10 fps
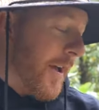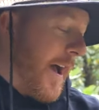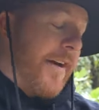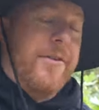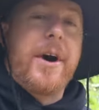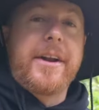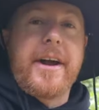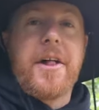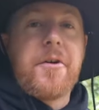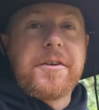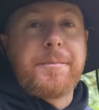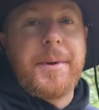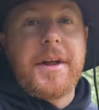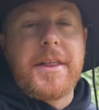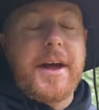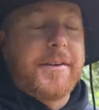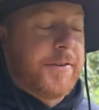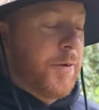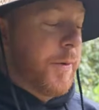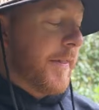I have no idea how long it's been like that,
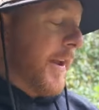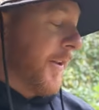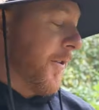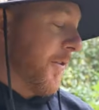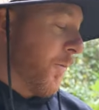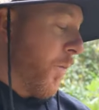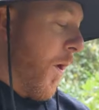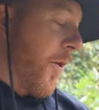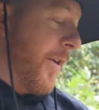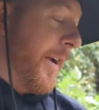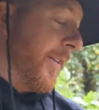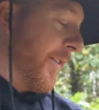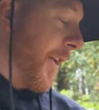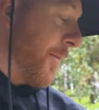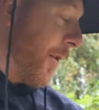so we think there's water inside the